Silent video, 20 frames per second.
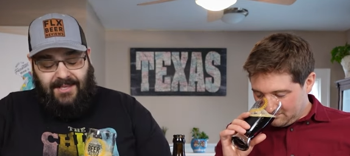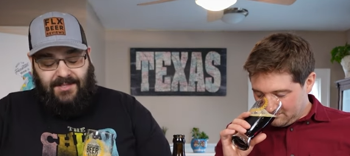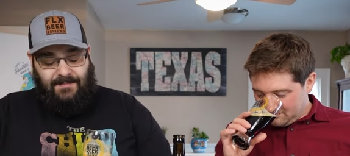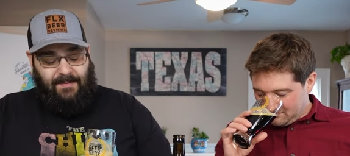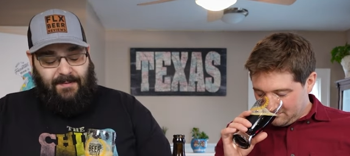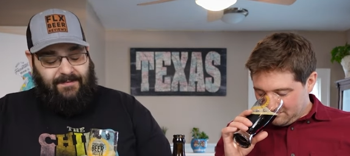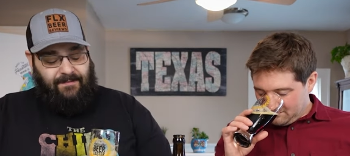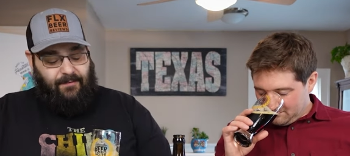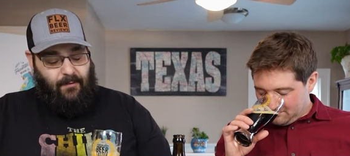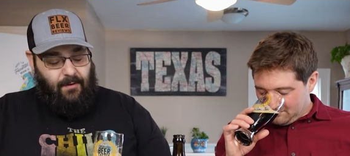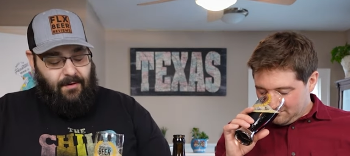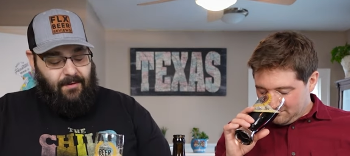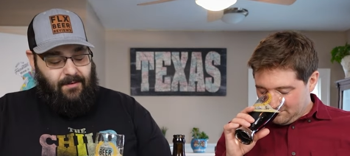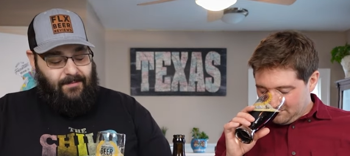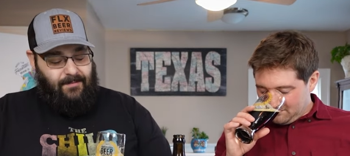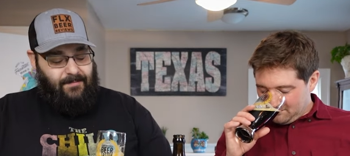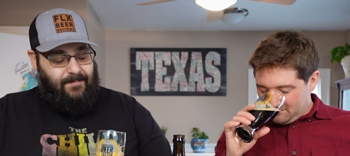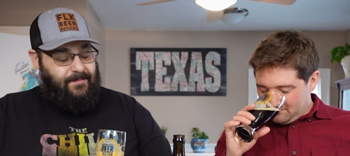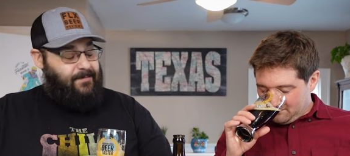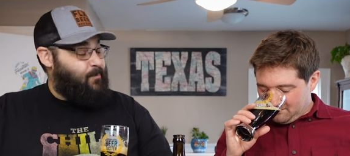Speaker 1: this
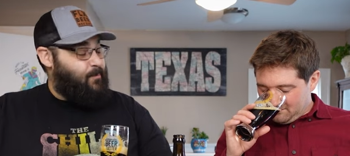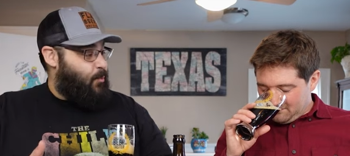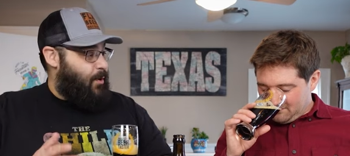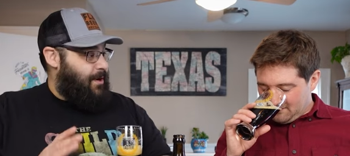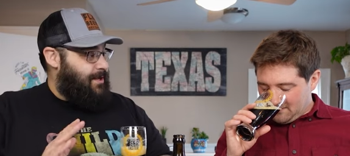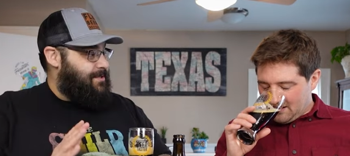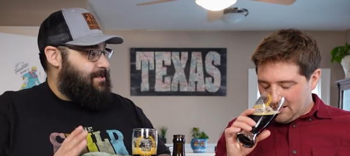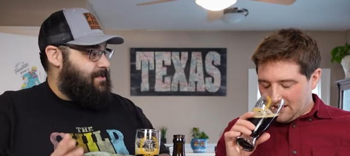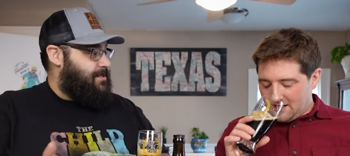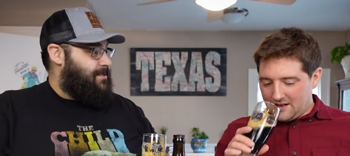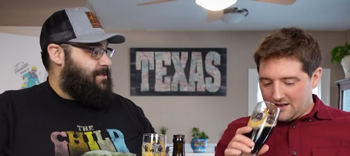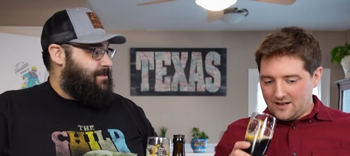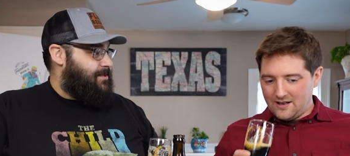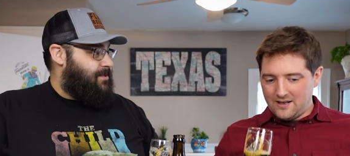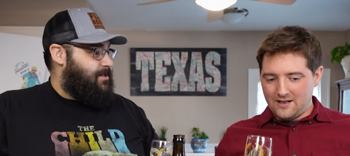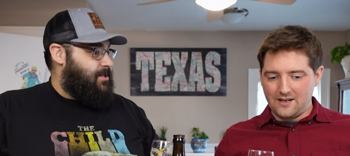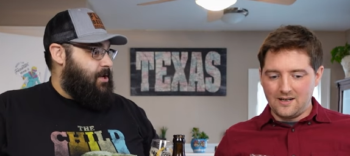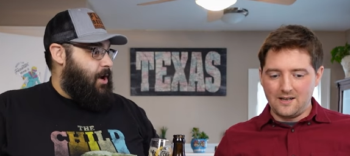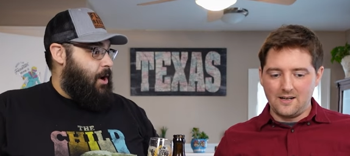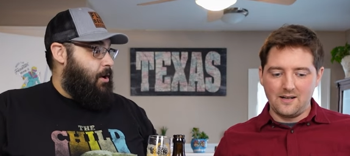before once,
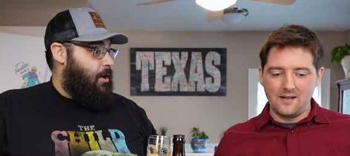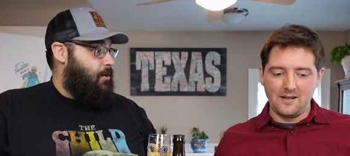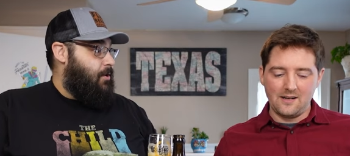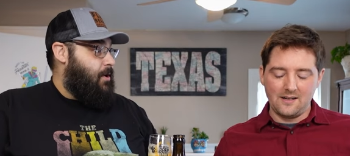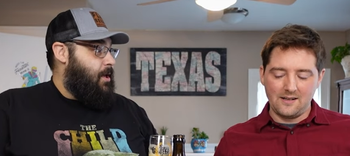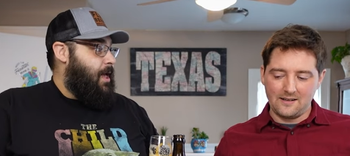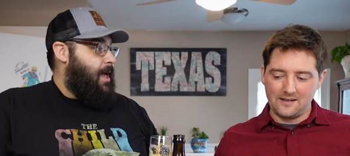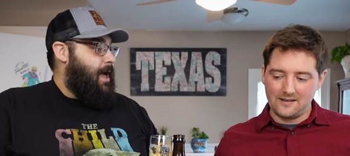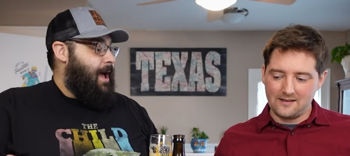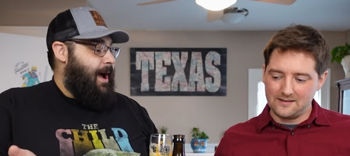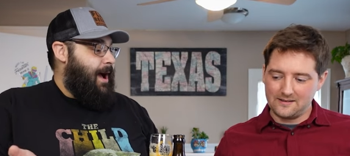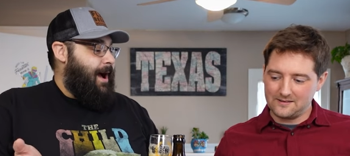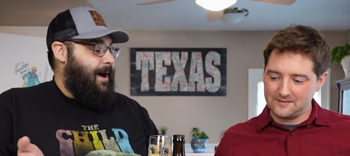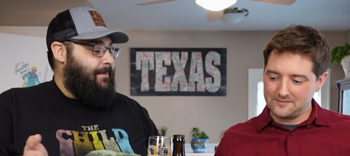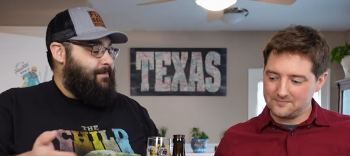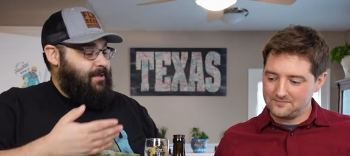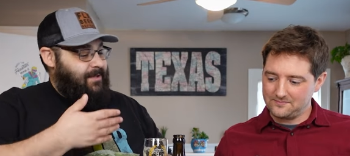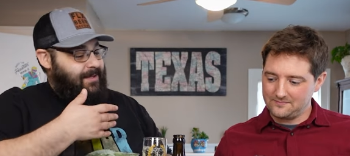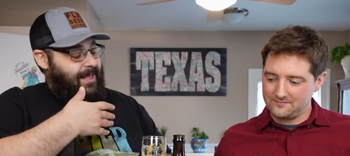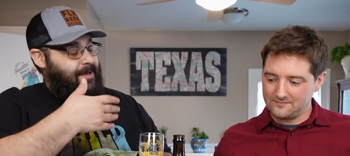so
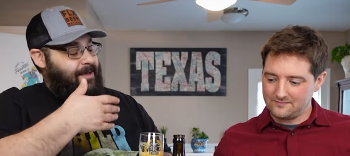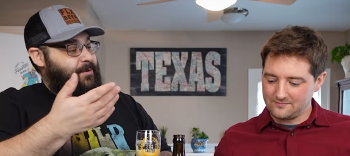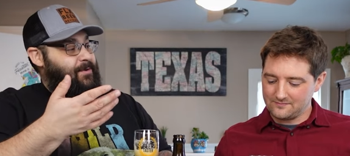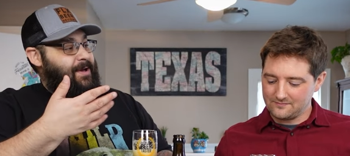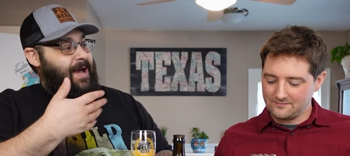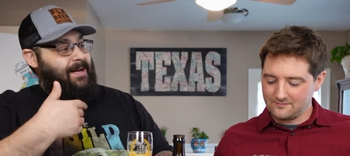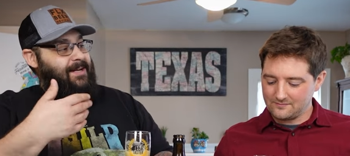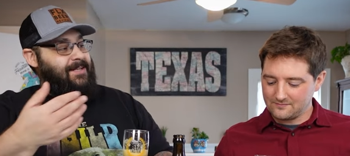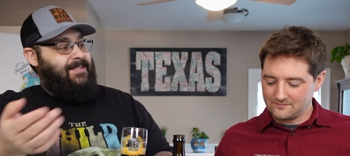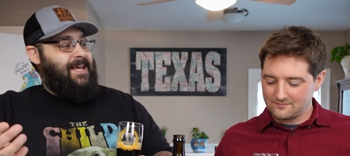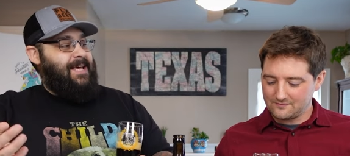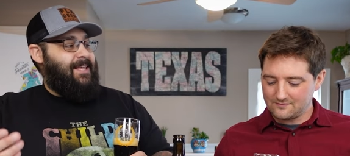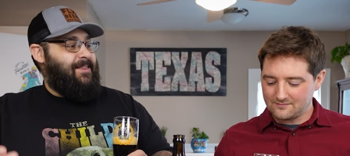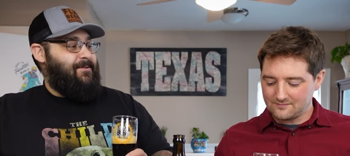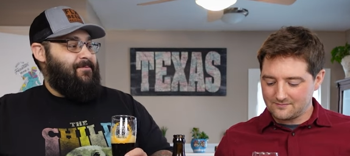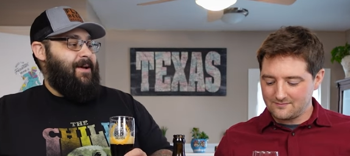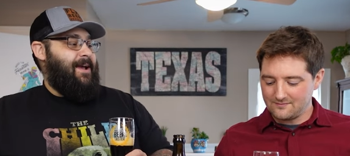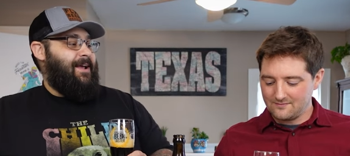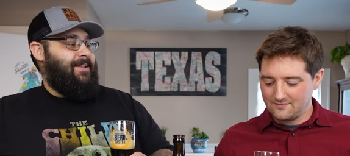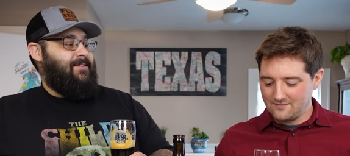I'm gonna let you kind of take the
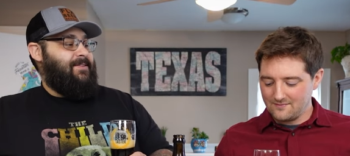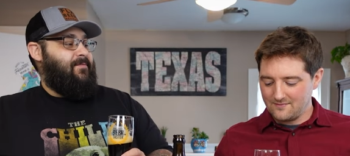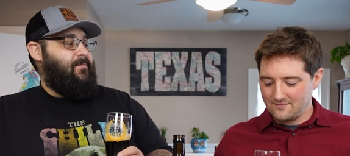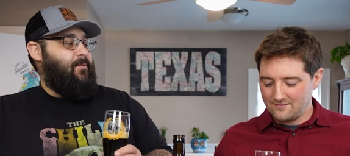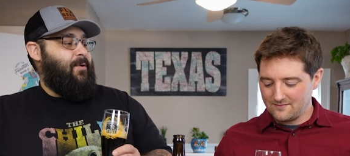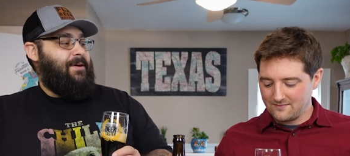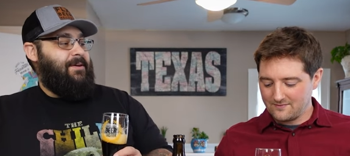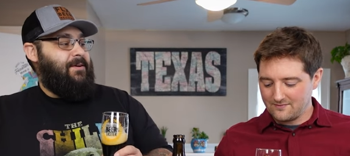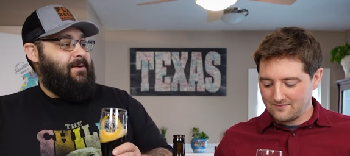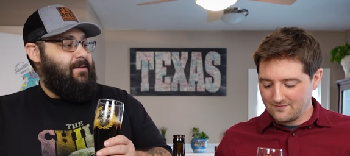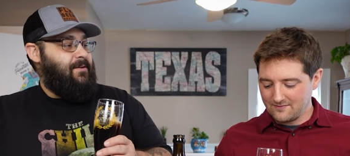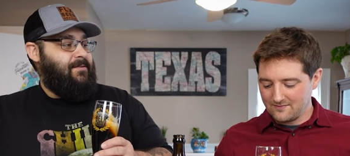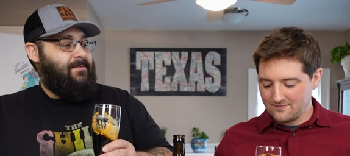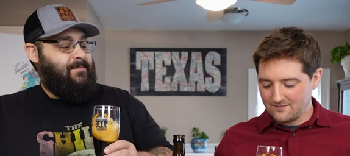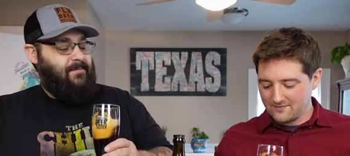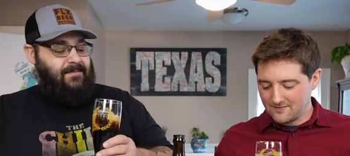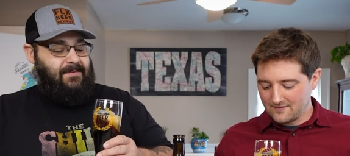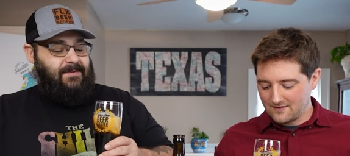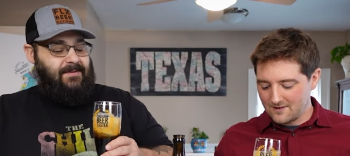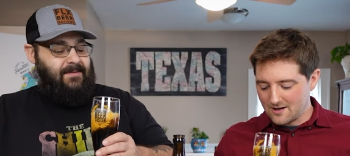reins of what you're.
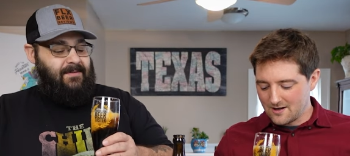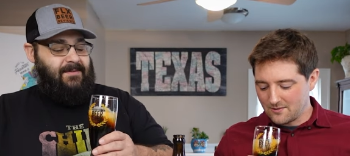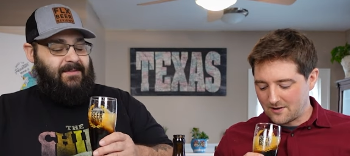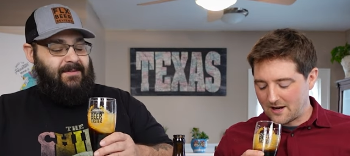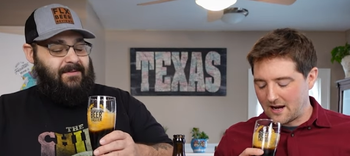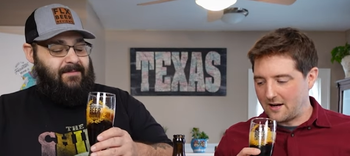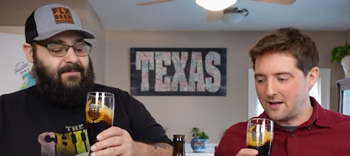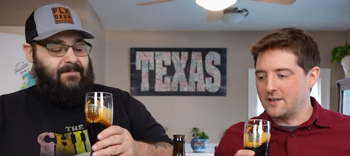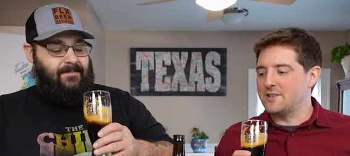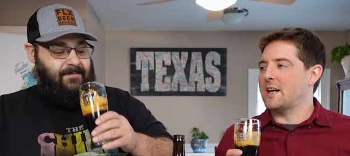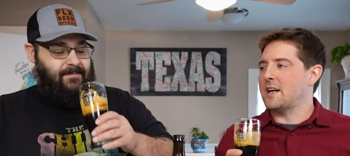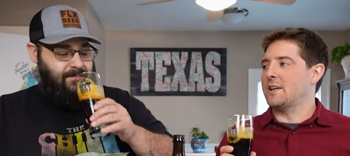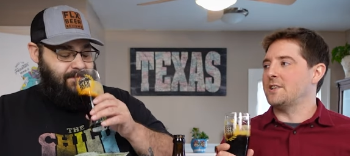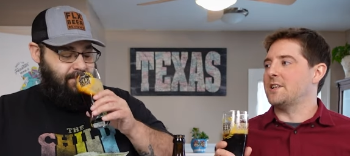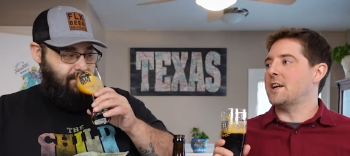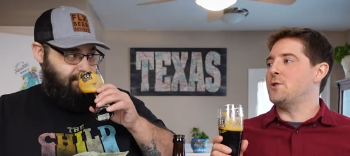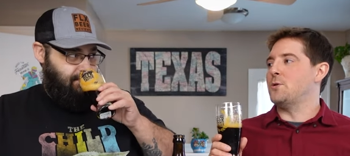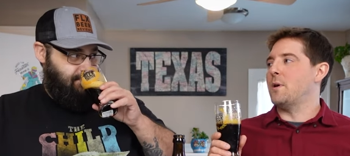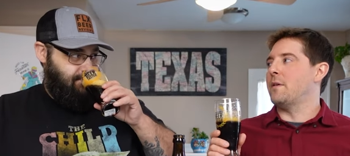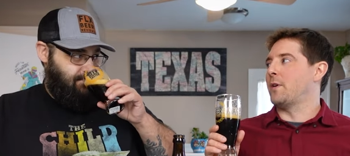Okay, because because
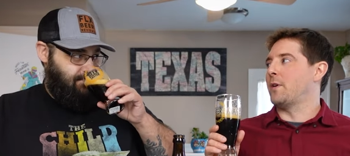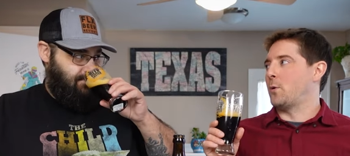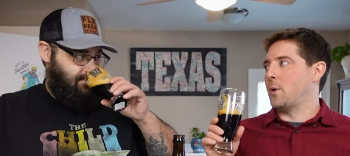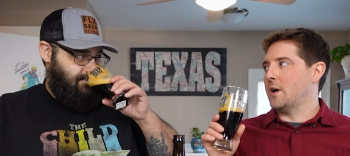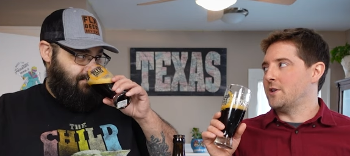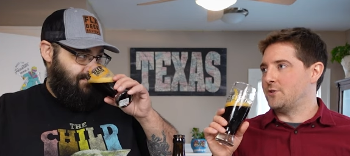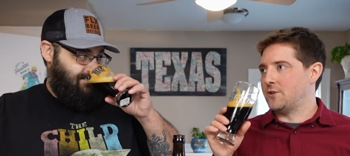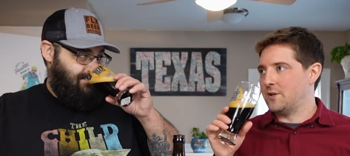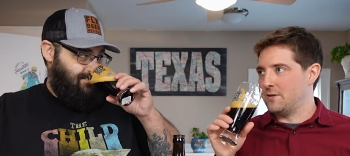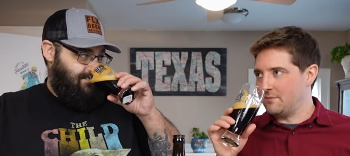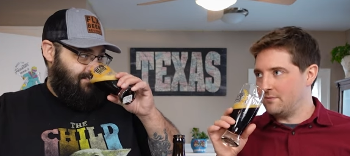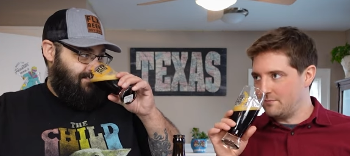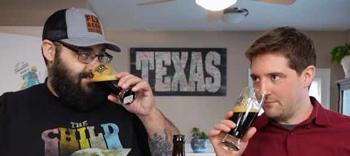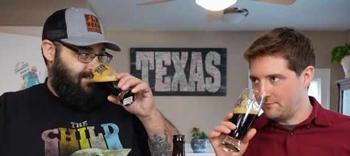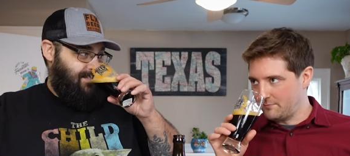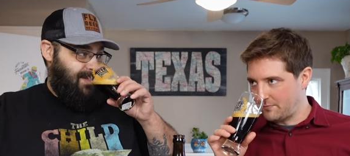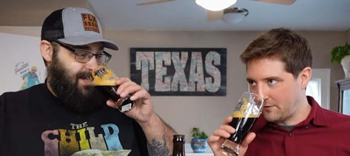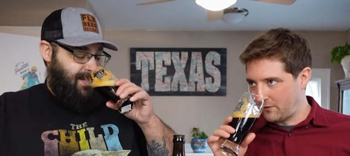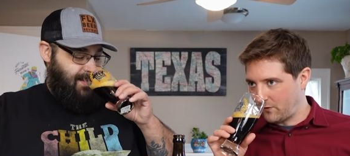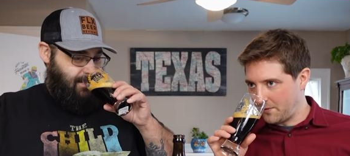I
Speaker 2: do have a question
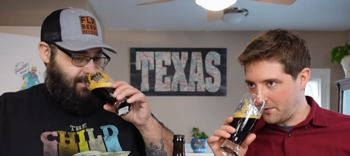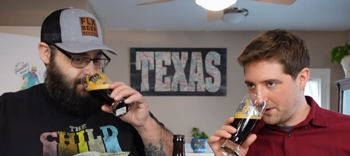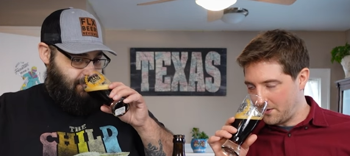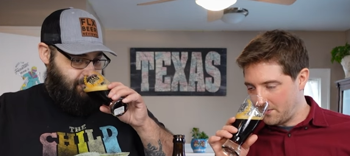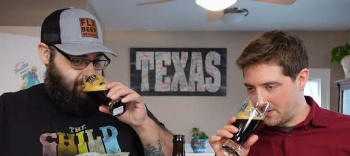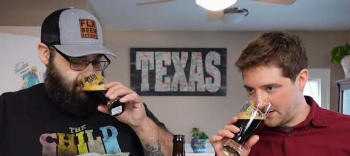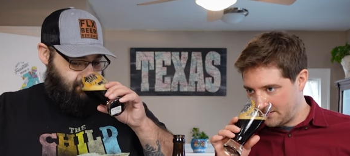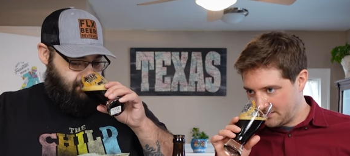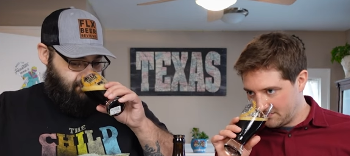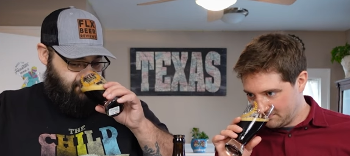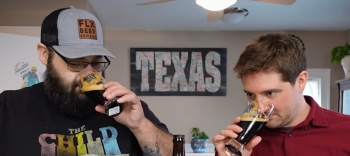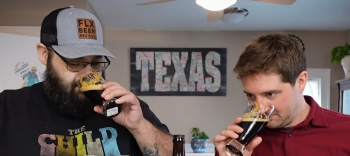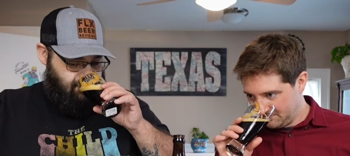before we go on.